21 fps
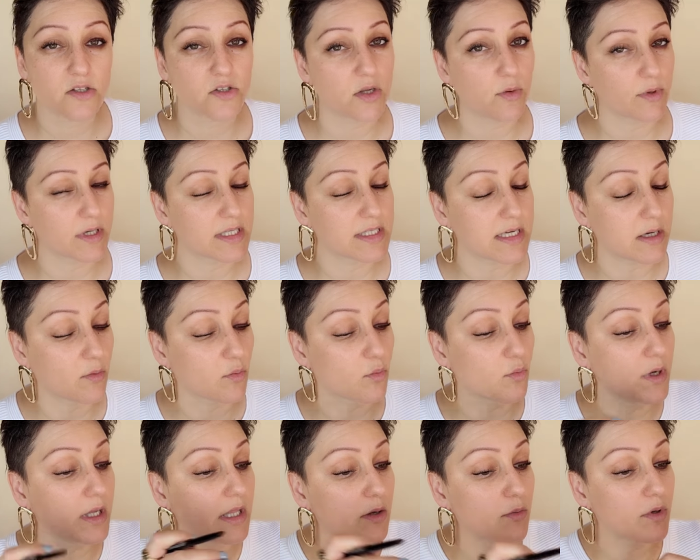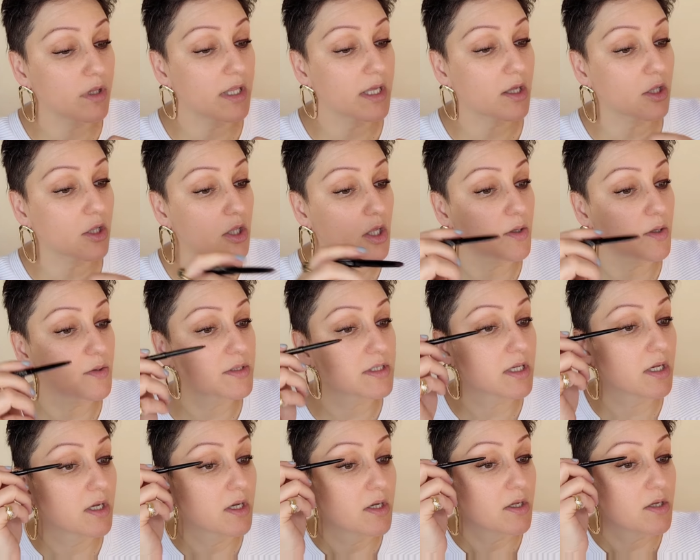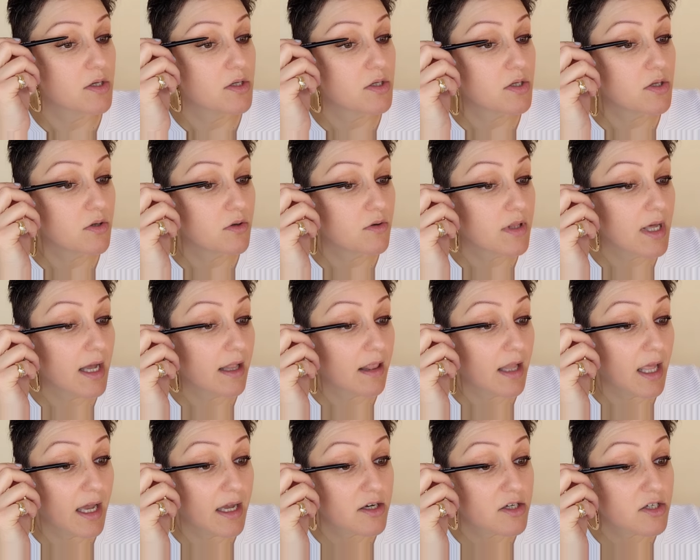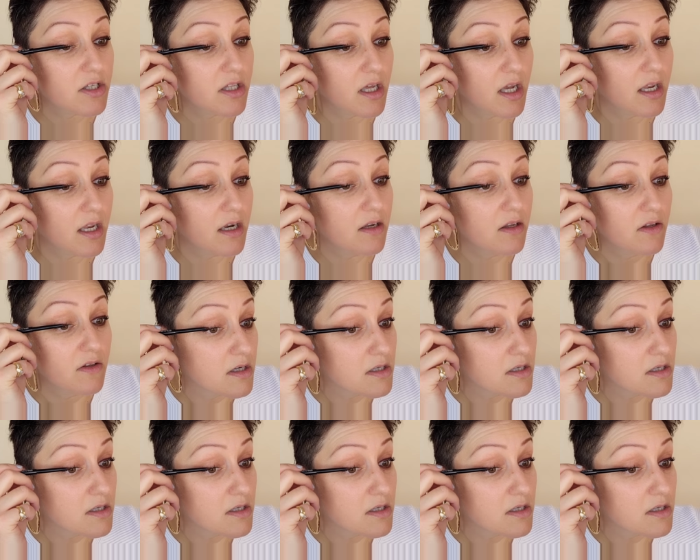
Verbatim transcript: So you want to stay really, really close to that lash line.